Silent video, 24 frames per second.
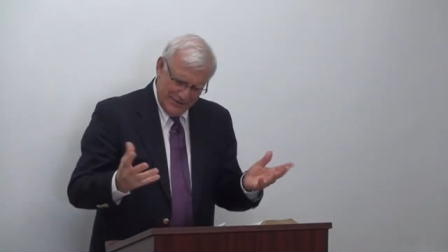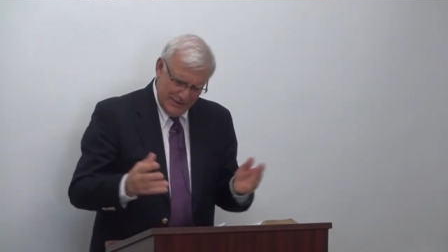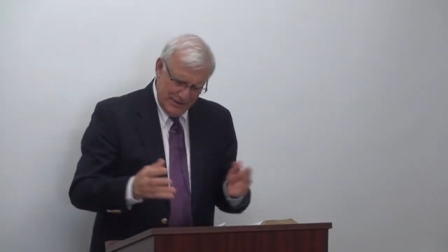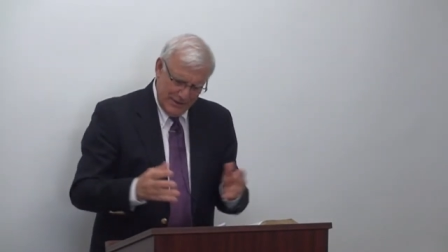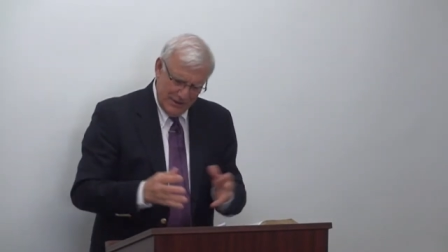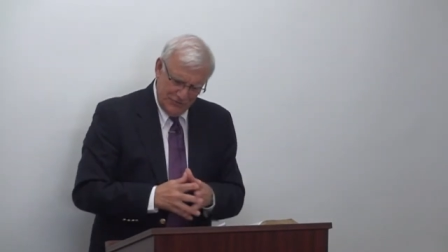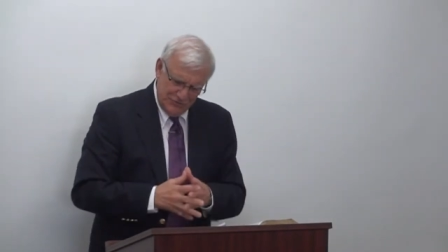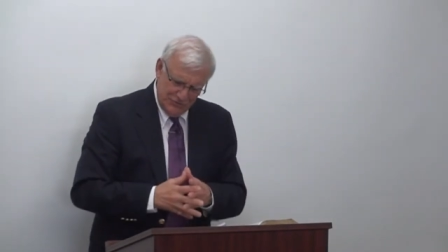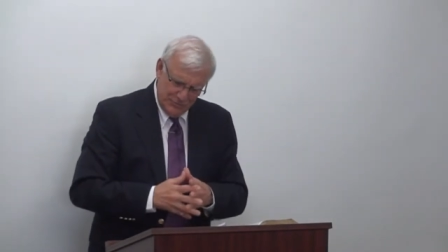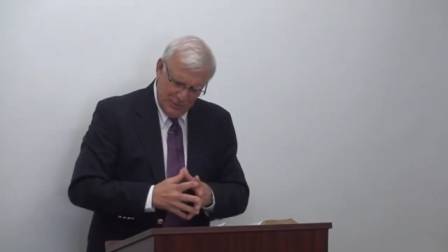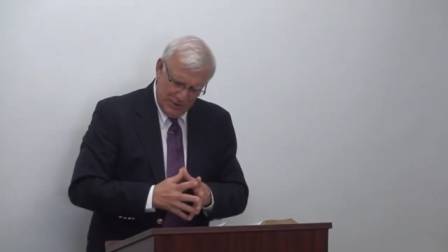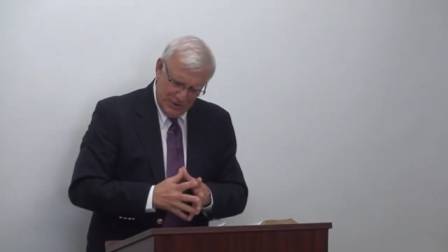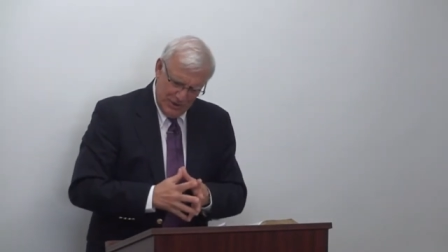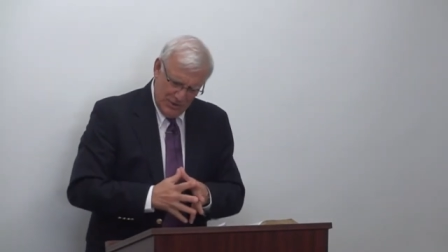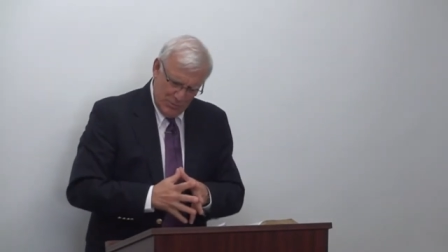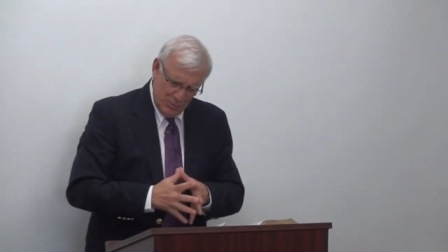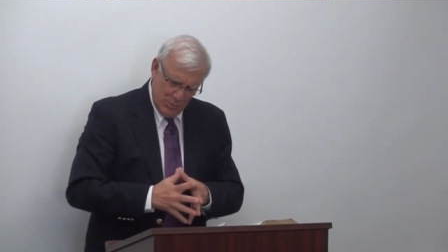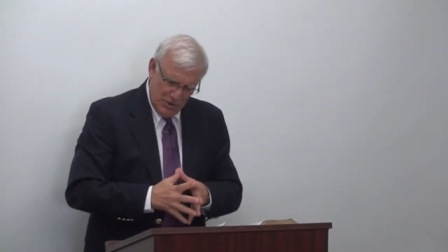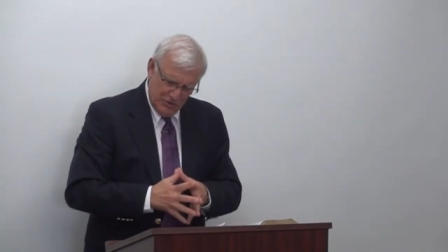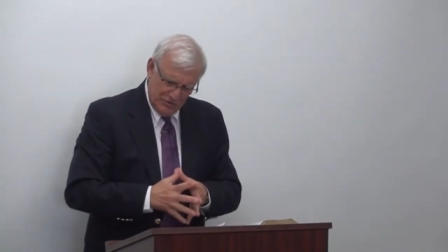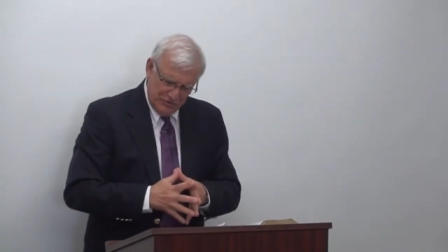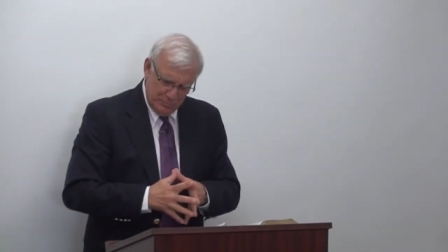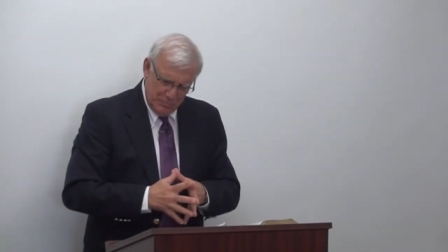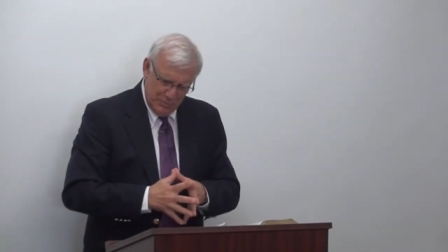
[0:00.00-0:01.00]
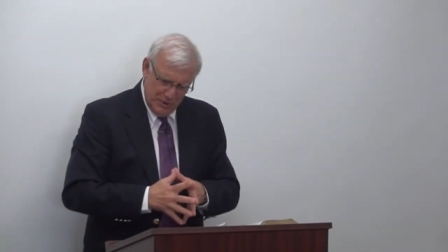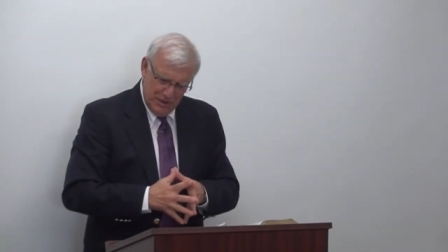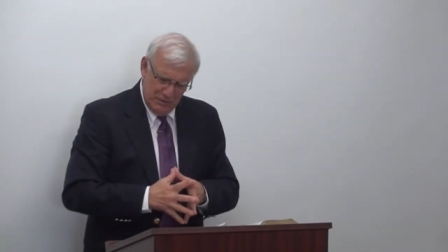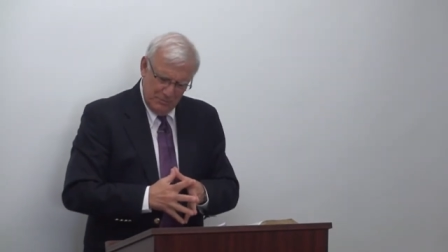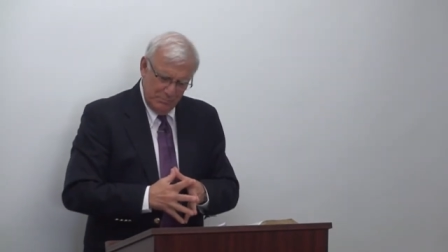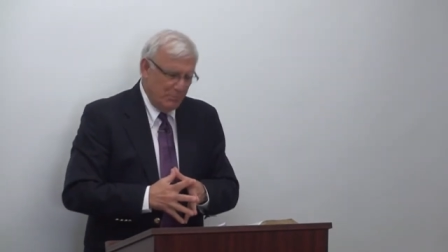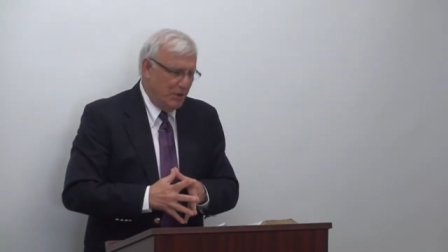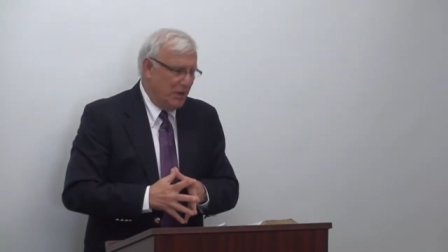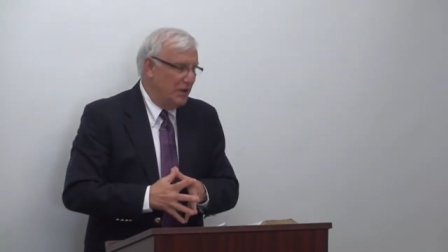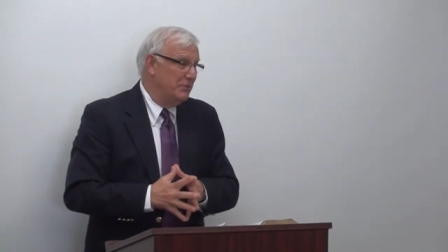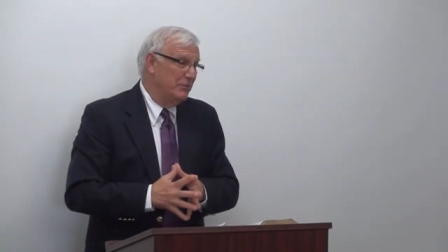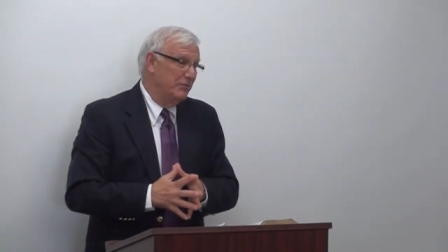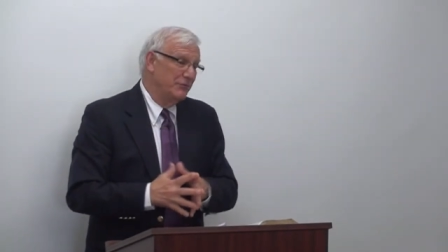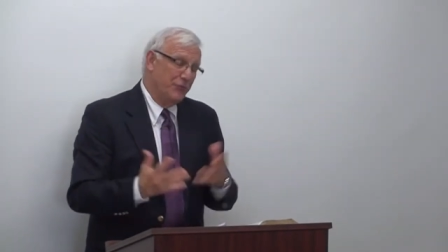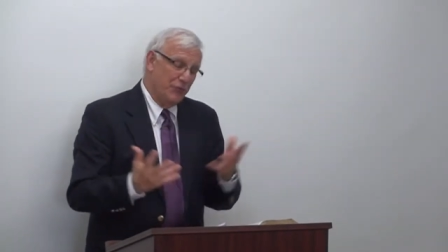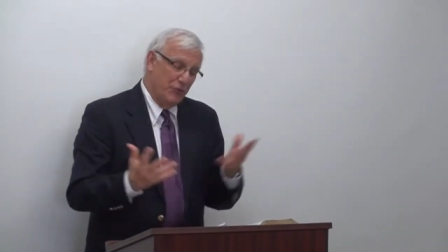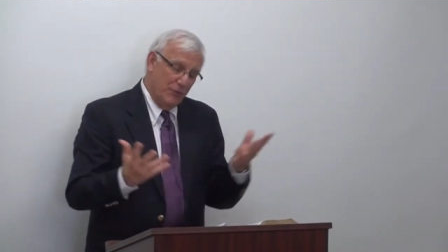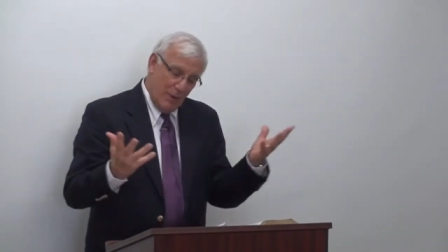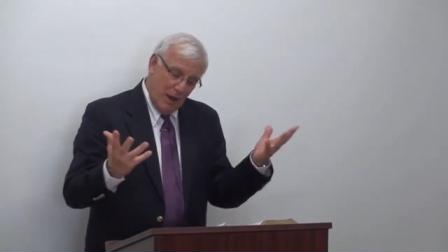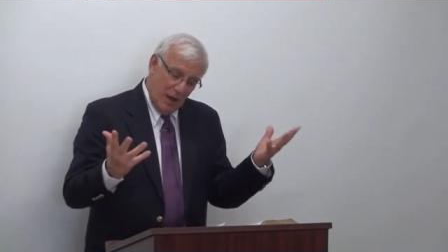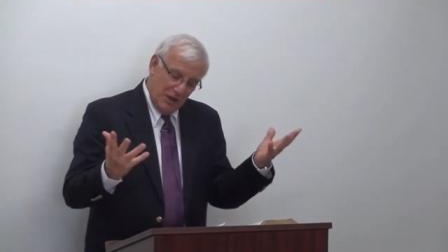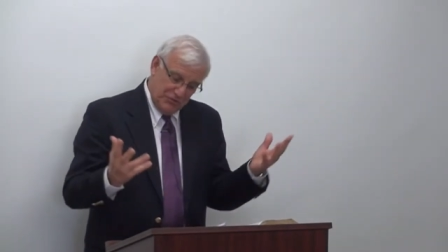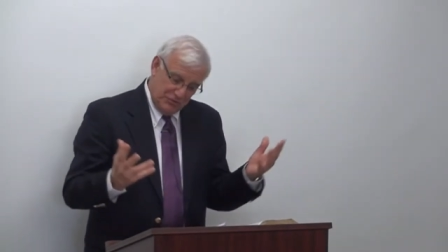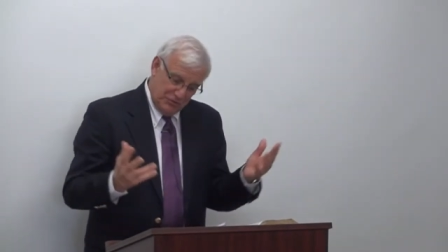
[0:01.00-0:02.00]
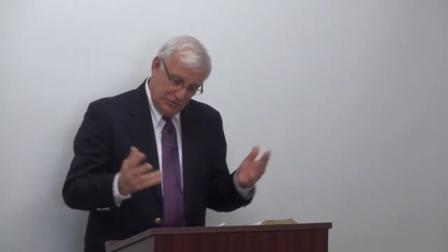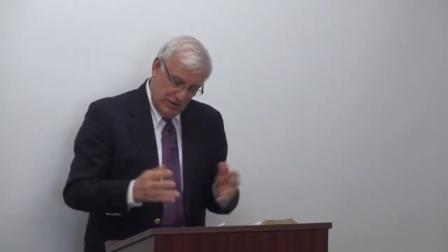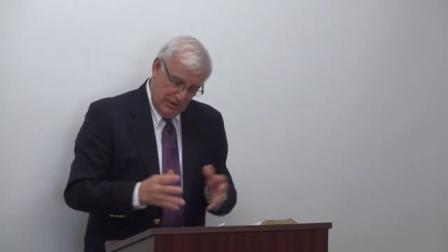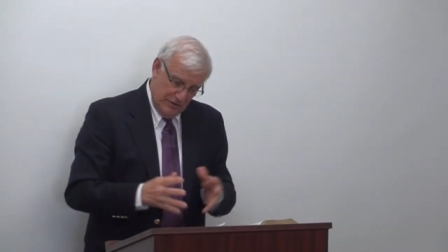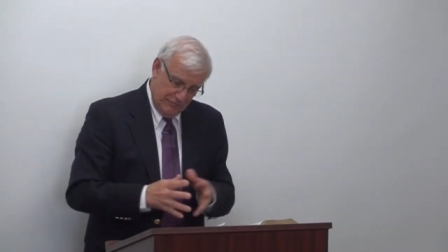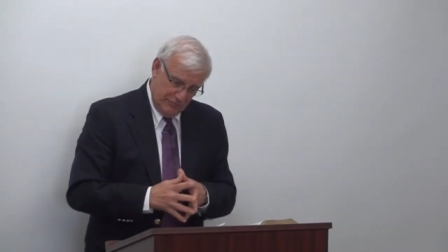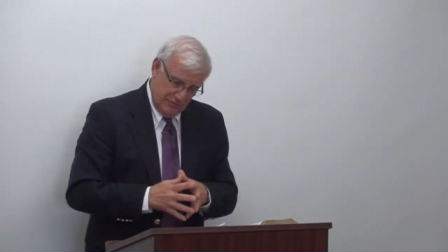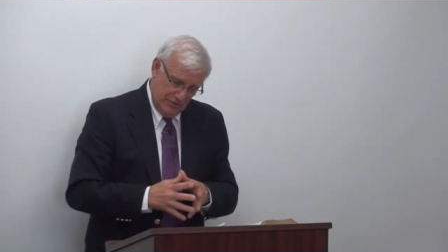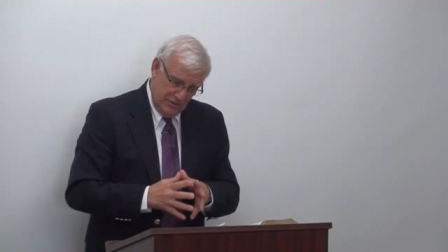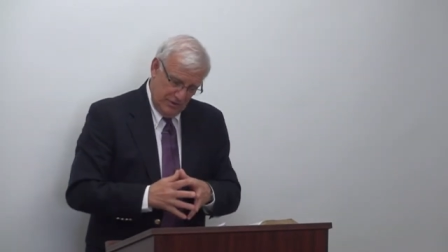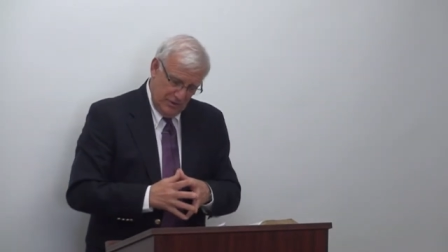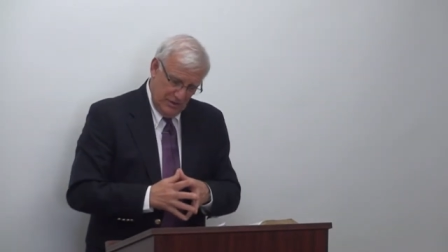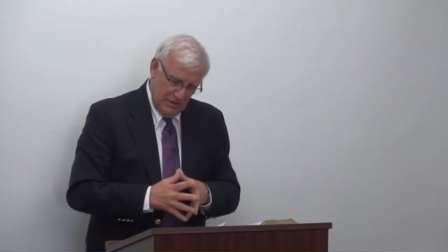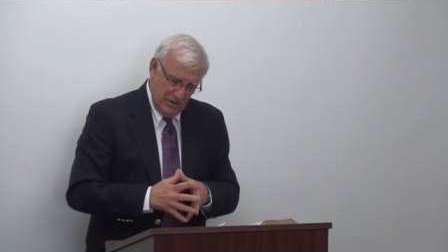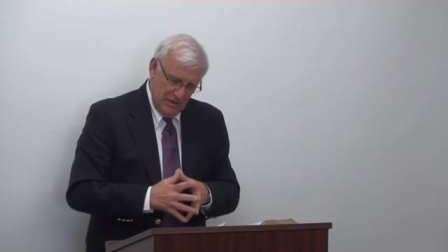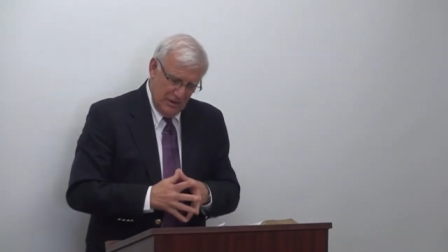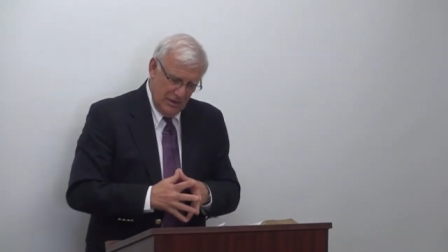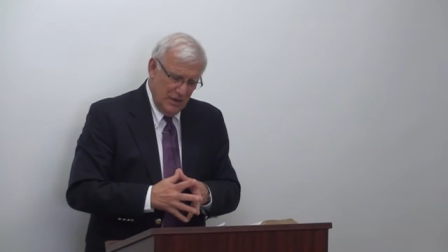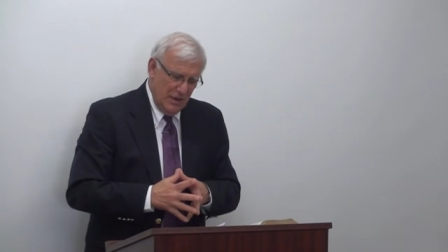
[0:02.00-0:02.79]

think it's money well spent, but for my safety.